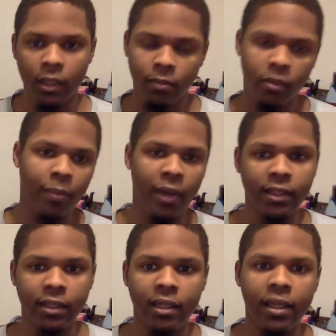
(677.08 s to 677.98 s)
the pace
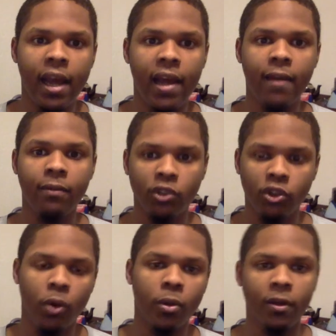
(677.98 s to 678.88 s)
of the game,
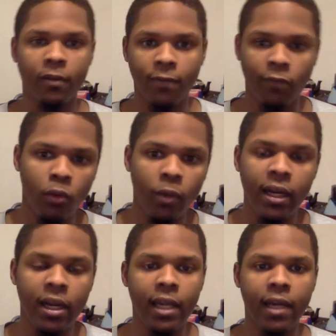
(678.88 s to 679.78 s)
control the
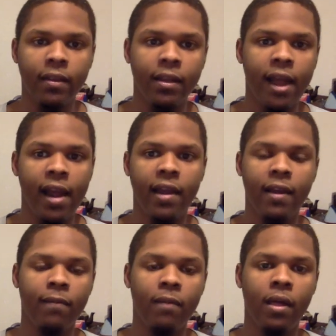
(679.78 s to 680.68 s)
fluidity of the
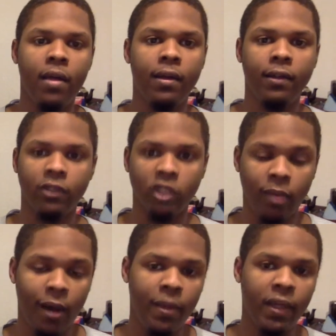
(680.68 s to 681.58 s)
game just by
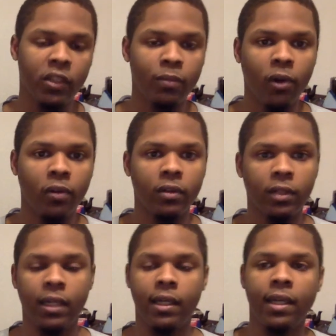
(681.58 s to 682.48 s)
being smart
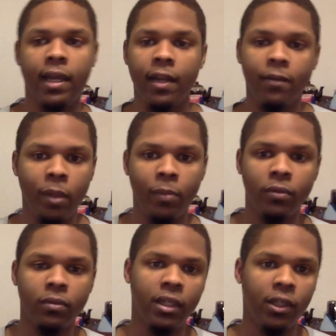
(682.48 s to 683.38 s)
and ahead of people.
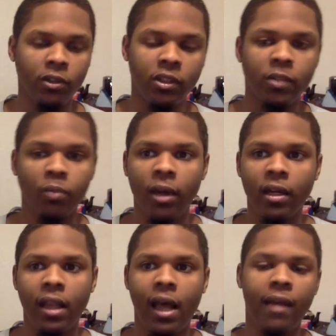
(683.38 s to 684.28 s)
He uses his brain a
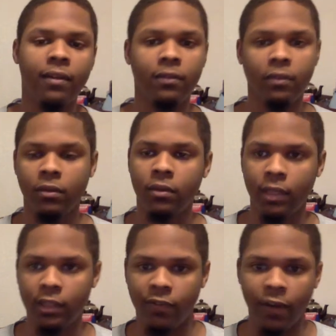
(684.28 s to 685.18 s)
lot.
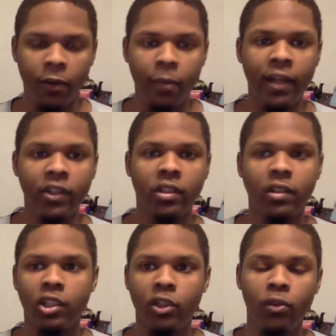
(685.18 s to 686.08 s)
He's very patient
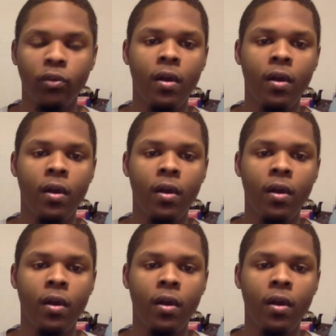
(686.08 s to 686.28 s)
too.